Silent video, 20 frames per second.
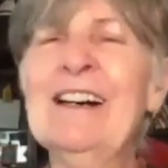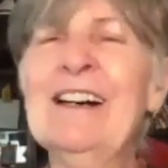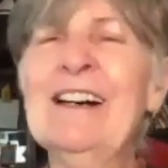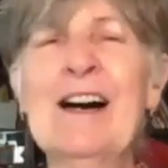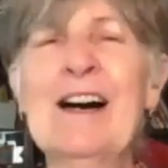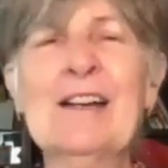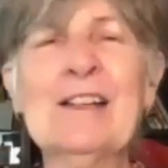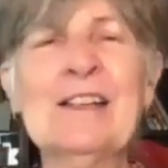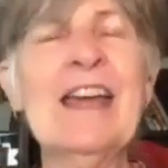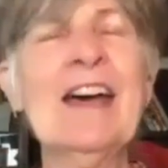
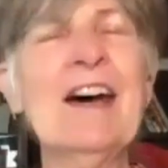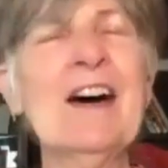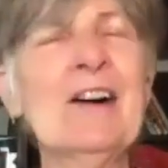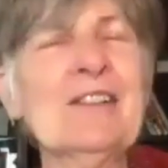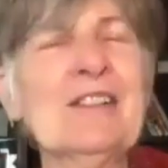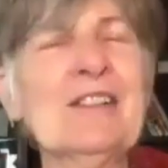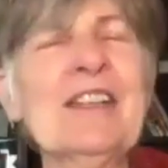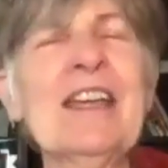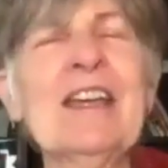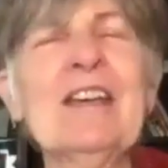Now
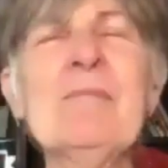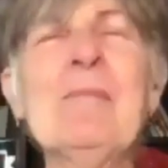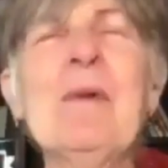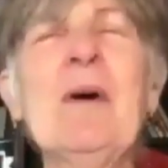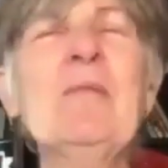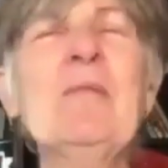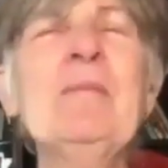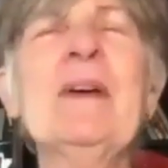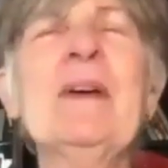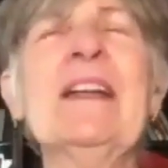take a
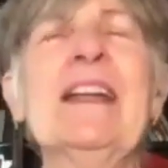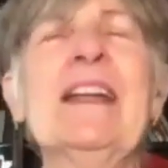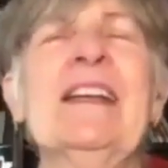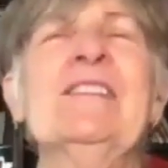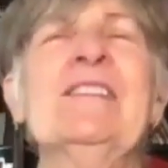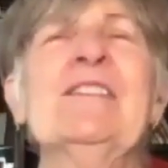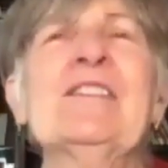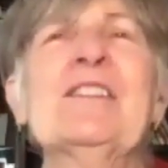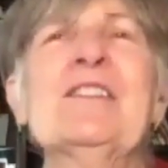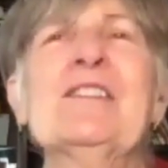moment
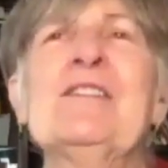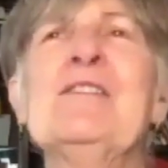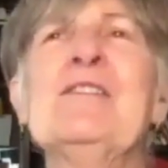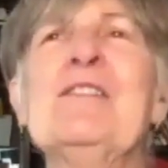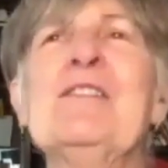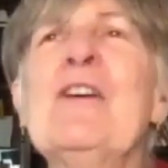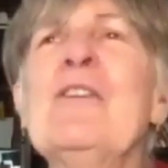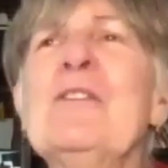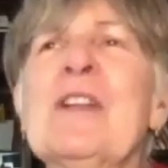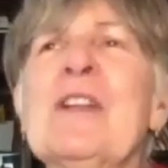and just
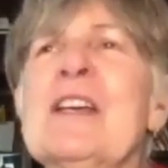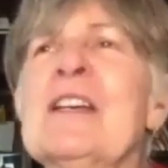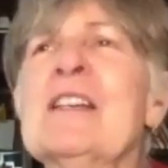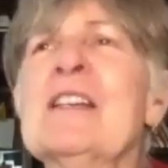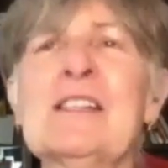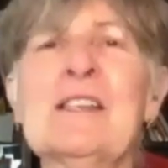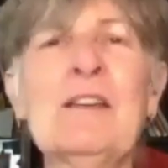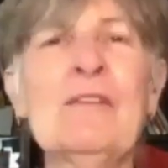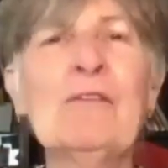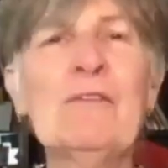notice
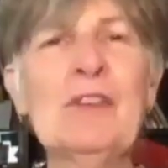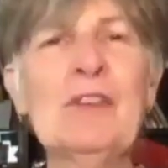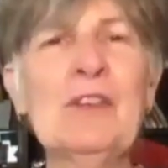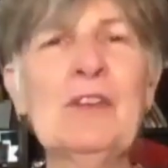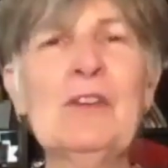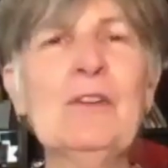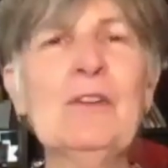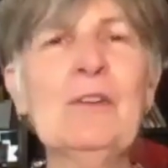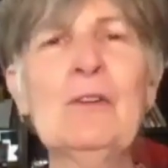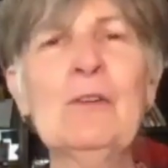if
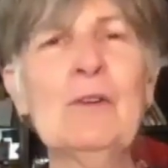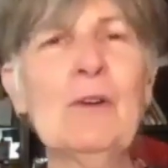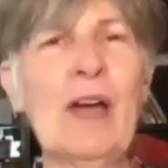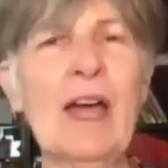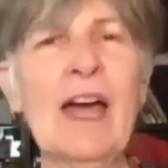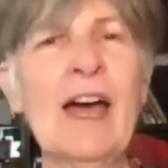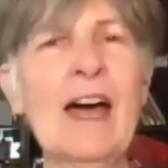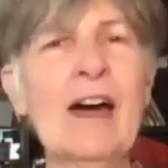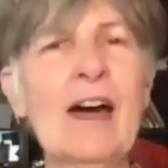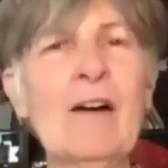you're
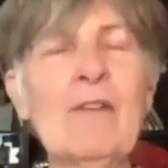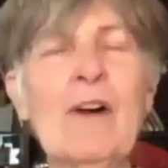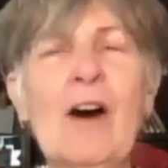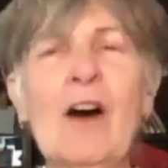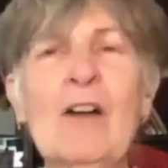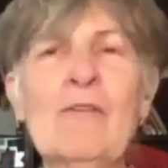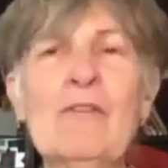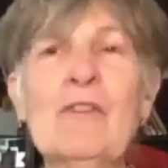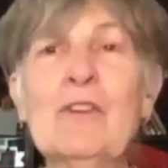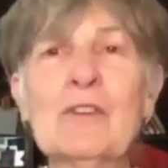
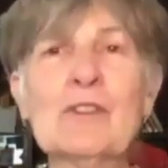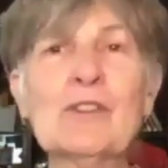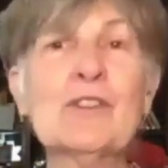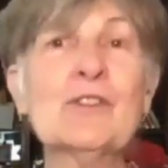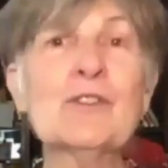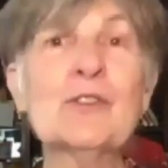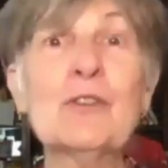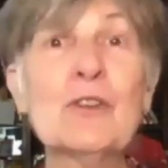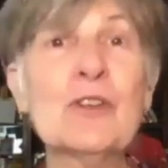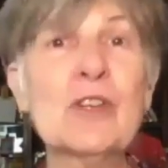
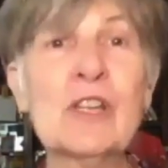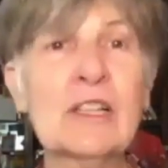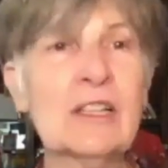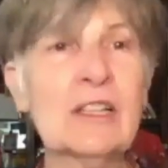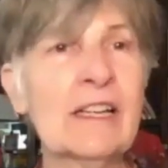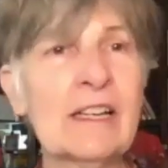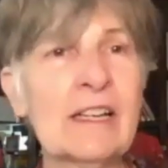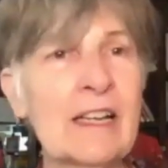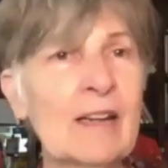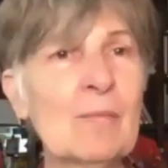
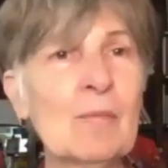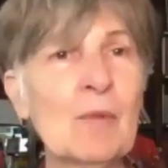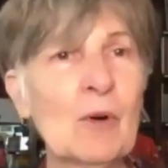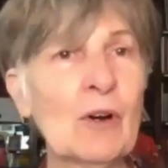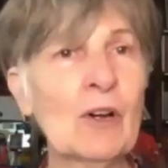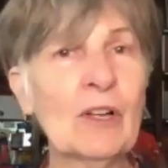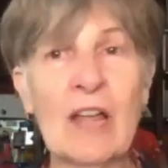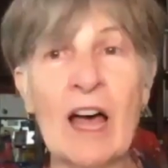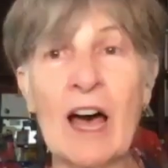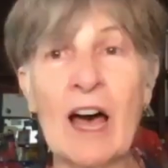circulating more
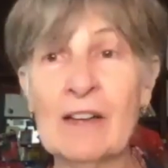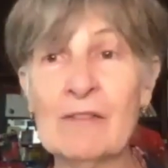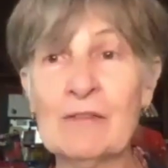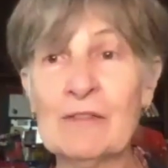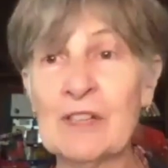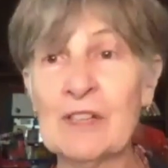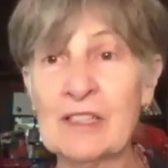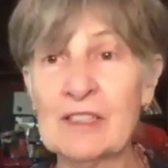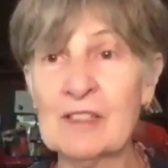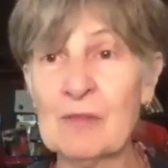
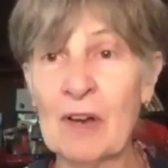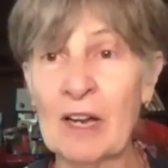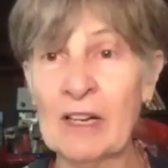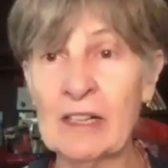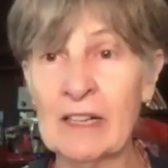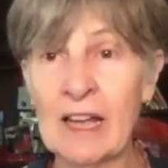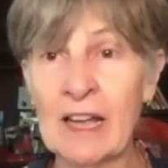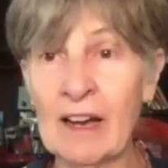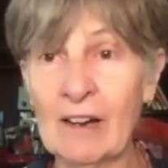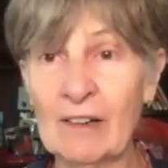aliveness right
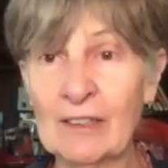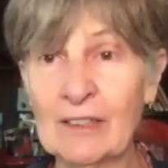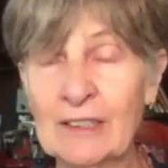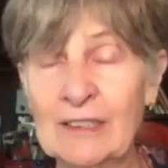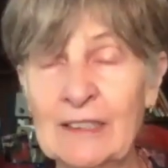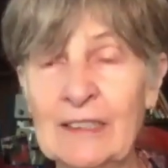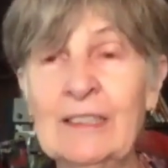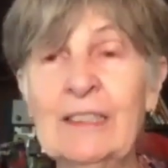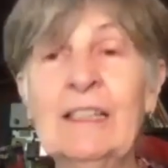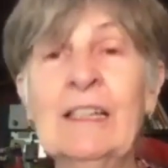now.
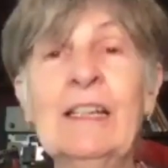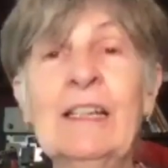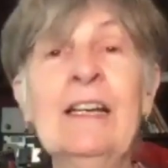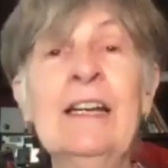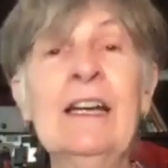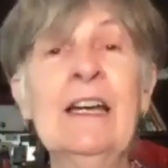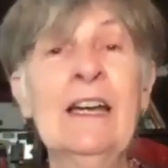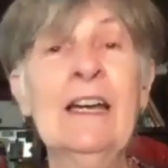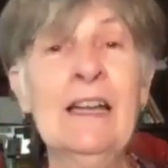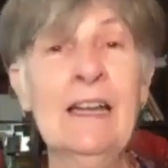
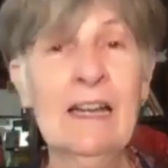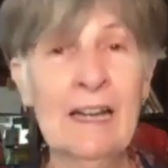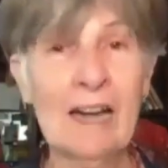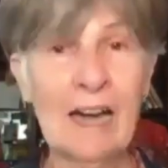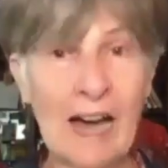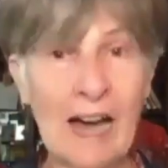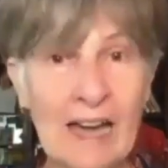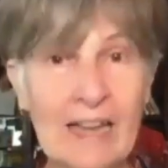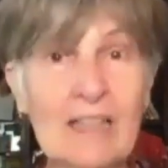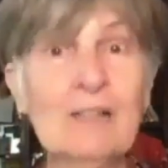
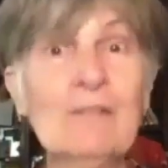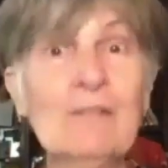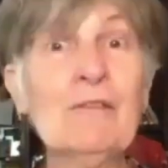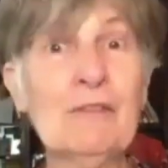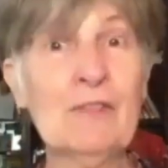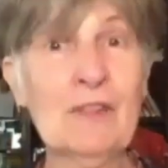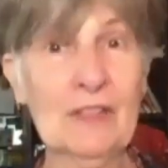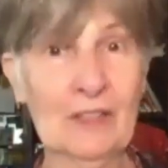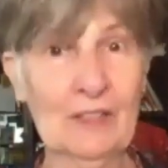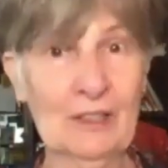I can
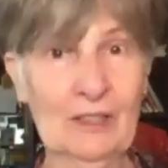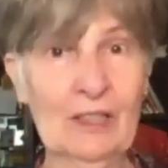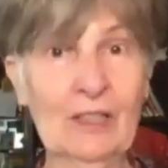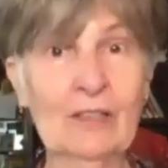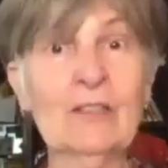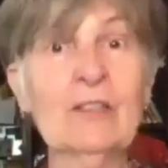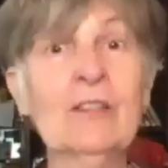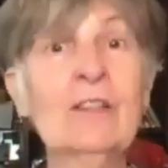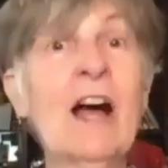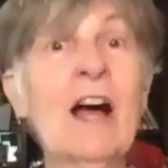feel a
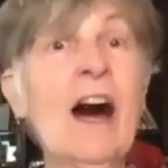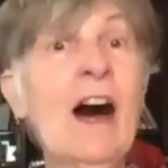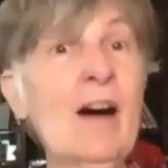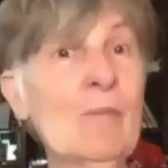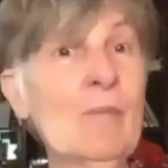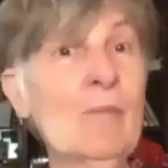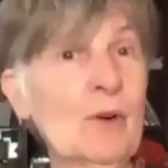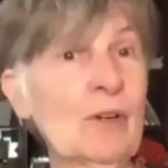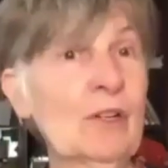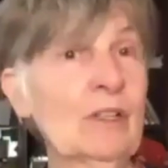lot
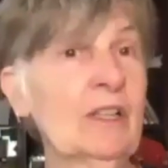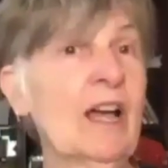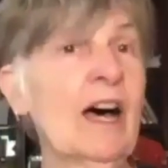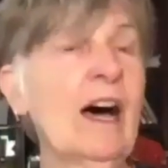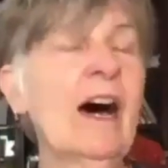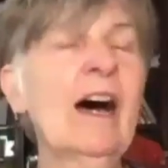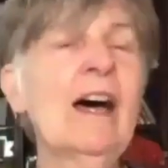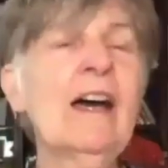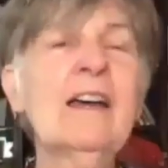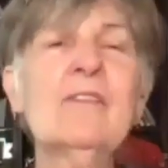more
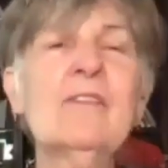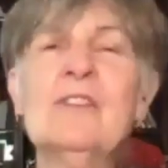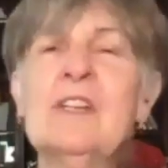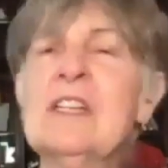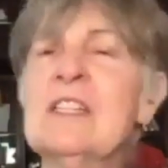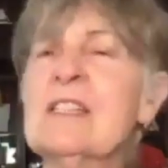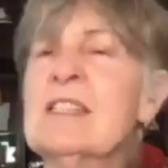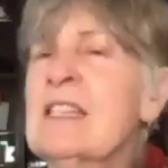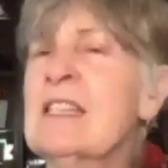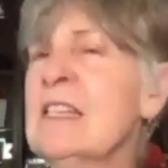
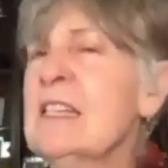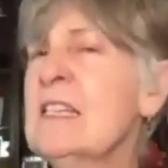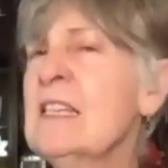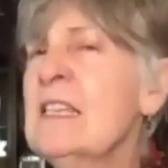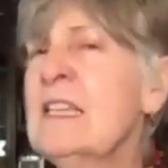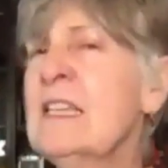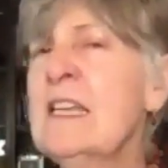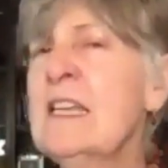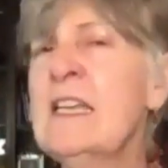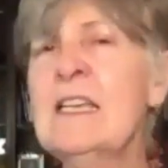aliveness and
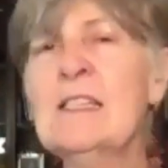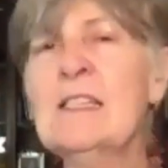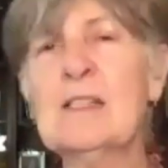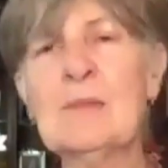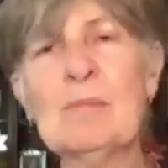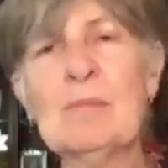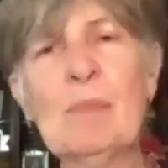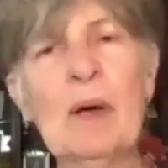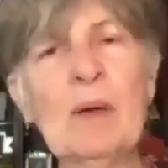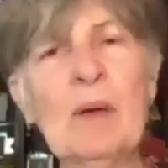ease
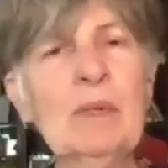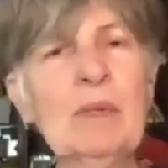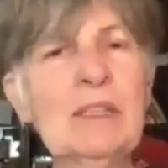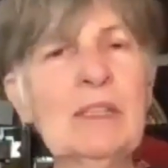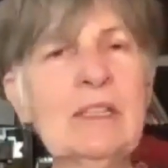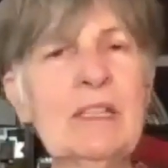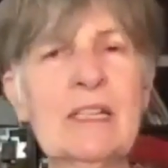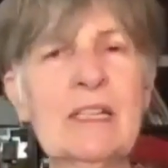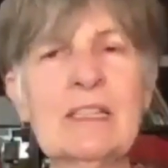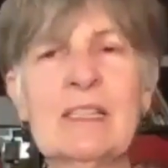and
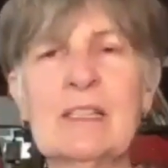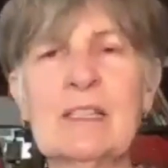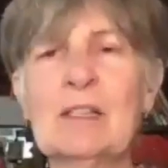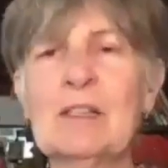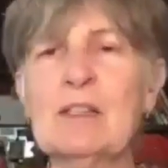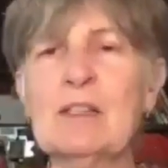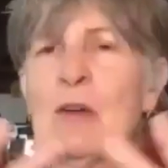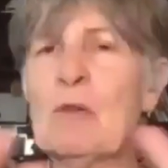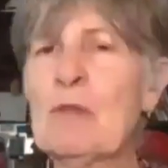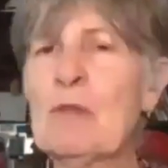bubbliness. And
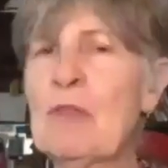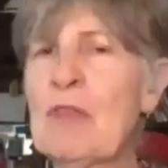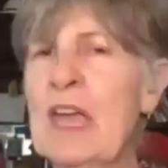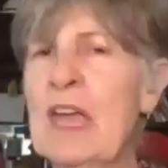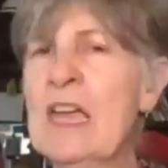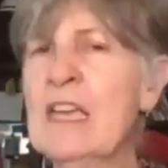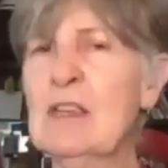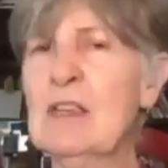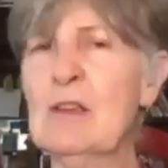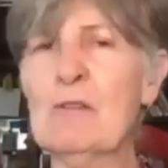so
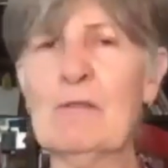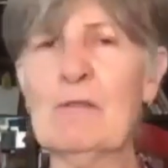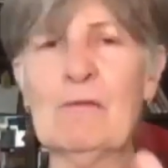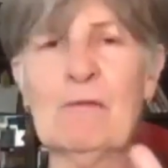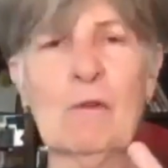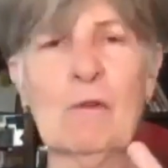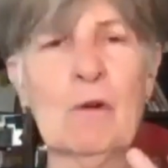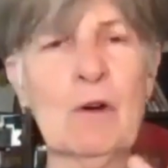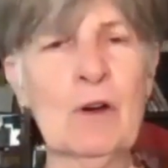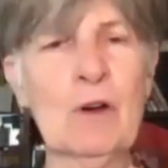thank you
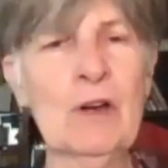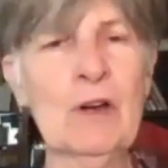for